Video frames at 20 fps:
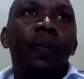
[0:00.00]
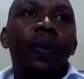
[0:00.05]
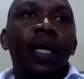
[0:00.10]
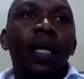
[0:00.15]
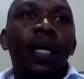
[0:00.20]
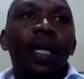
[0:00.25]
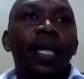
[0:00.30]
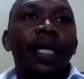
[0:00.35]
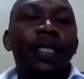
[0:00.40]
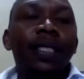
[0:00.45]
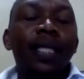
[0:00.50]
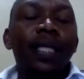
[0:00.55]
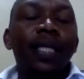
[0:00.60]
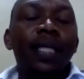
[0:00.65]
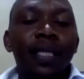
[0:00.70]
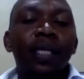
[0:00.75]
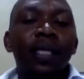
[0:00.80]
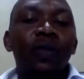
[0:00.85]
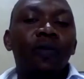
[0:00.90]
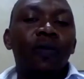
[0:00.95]
the
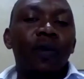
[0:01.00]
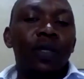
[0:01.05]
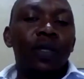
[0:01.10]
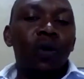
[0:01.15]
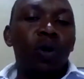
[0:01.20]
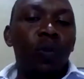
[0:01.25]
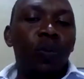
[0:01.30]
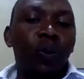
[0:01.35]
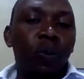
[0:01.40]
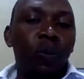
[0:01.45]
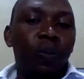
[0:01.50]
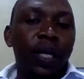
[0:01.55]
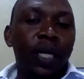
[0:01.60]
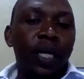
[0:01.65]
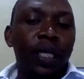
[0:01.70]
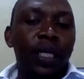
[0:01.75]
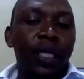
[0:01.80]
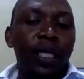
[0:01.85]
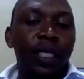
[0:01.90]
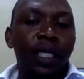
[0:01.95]
taxes of a sole
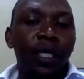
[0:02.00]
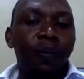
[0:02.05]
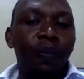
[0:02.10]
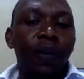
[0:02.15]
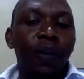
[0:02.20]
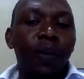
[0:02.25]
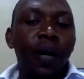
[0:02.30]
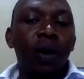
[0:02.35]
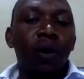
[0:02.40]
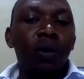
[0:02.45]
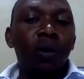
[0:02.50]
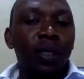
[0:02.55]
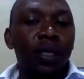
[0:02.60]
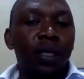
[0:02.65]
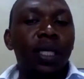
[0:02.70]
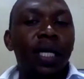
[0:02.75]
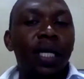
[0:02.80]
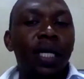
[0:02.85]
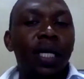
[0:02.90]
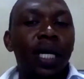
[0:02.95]
proprietorship are
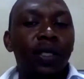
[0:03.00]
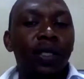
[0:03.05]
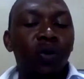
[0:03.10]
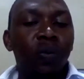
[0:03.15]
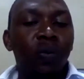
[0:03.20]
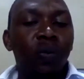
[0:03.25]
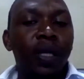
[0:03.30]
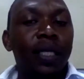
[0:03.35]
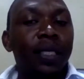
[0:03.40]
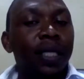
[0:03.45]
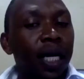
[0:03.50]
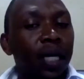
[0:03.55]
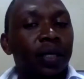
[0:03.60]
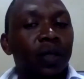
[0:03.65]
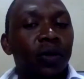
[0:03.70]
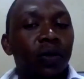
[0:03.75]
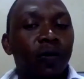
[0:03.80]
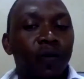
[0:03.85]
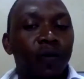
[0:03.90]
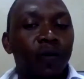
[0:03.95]
considered to be the
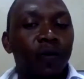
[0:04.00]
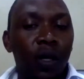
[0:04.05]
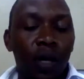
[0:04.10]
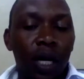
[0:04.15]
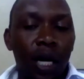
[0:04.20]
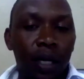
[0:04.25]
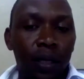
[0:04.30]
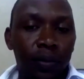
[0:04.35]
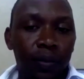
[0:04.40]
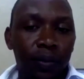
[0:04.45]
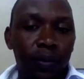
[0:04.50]
tax of the owner.